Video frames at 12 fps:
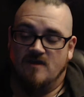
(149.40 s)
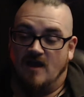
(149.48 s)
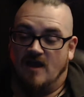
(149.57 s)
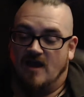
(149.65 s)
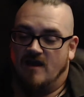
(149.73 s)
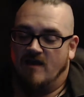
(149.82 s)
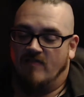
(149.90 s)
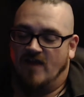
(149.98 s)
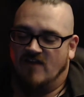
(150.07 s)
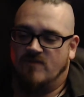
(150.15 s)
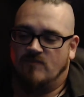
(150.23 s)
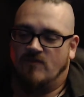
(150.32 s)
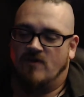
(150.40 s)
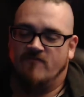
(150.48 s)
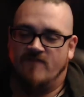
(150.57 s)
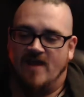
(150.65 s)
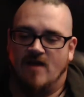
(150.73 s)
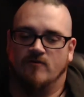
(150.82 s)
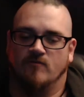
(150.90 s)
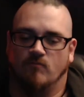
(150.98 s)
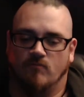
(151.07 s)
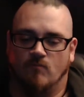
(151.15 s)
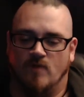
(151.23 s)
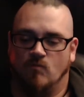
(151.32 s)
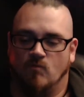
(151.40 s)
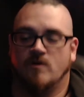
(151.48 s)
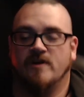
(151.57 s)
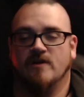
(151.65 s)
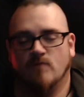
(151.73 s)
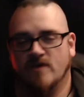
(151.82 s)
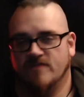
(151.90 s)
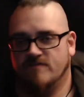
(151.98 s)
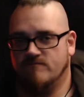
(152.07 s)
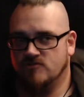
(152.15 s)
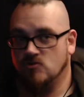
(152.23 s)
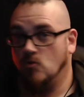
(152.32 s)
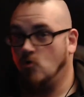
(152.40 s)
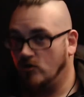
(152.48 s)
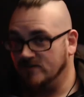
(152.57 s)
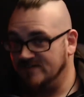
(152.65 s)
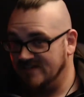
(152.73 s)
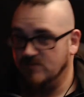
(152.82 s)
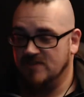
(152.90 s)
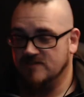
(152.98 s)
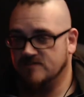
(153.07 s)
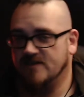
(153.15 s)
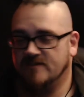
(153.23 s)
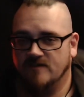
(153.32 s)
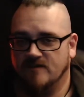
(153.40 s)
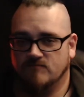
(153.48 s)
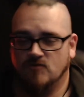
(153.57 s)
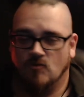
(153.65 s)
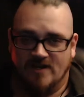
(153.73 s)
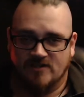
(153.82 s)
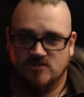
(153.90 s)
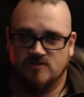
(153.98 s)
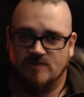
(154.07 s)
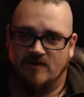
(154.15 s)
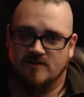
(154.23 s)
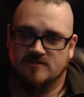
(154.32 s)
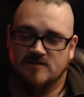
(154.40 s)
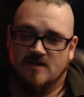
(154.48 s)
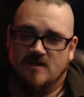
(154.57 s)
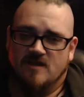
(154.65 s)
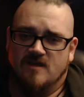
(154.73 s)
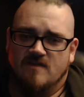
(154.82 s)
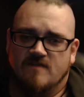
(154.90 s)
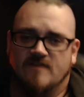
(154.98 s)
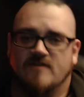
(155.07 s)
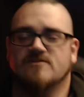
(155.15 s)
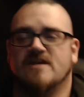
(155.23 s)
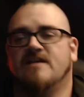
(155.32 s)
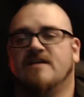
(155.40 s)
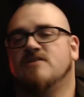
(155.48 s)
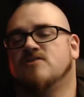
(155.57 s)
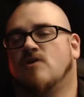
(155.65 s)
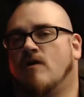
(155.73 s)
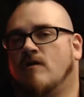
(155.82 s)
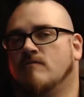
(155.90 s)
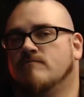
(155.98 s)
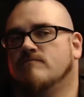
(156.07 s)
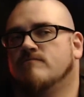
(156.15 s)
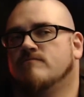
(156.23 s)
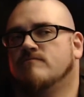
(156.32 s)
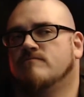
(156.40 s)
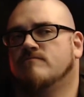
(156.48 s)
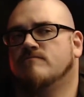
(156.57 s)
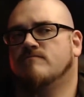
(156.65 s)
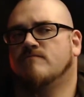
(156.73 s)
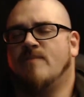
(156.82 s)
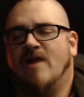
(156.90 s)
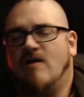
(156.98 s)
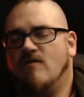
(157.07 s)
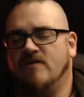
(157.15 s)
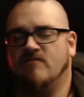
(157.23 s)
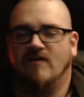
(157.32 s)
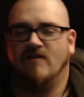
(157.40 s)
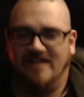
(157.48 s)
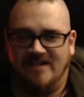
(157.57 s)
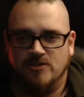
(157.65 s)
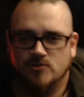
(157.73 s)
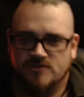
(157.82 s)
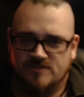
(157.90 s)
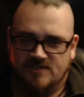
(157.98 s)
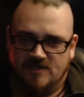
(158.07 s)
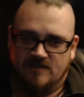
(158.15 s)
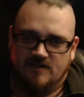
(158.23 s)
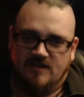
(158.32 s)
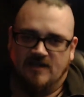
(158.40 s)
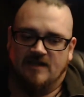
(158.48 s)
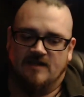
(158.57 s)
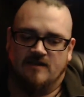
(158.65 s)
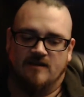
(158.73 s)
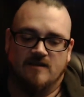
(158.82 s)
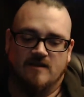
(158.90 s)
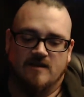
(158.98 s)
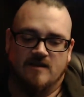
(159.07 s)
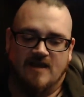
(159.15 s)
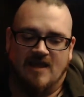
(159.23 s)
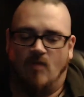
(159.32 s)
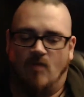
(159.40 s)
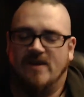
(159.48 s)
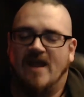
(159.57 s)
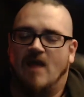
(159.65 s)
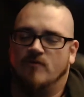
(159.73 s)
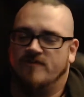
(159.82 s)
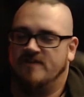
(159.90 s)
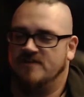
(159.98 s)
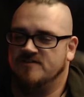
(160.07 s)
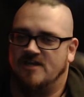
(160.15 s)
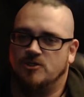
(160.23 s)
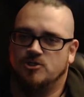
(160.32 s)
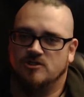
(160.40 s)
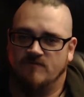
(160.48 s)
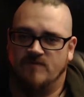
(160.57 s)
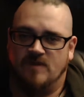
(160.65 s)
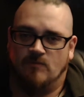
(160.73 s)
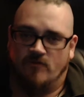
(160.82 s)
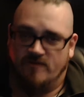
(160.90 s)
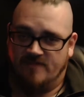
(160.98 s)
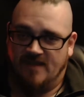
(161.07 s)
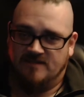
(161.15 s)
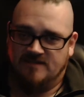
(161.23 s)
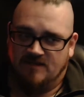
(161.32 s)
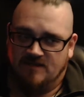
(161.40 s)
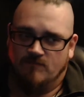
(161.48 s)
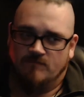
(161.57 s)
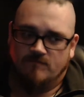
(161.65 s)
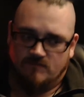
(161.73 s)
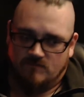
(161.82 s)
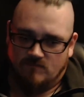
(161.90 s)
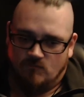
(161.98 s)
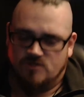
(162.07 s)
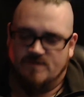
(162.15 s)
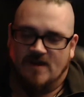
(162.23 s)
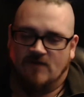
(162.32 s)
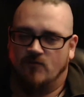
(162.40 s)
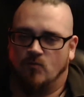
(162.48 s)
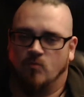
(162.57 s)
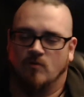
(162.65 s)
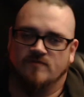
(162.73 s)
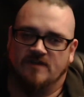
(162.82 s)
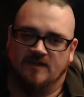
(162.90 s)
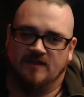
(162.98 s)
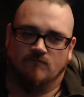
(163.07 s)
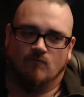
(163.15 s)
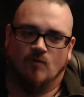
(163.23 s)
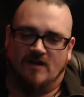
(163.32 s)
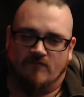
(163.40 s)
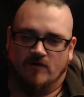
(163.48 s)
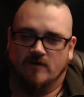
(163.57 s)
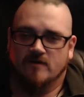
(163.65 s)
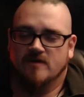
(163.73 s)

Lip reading: A lot of people have found, when working with so-called demons, like the goetic spirits, that those entities are apparently very interested in helping out with the ascension of people that they deem respectful, worthy, whatever.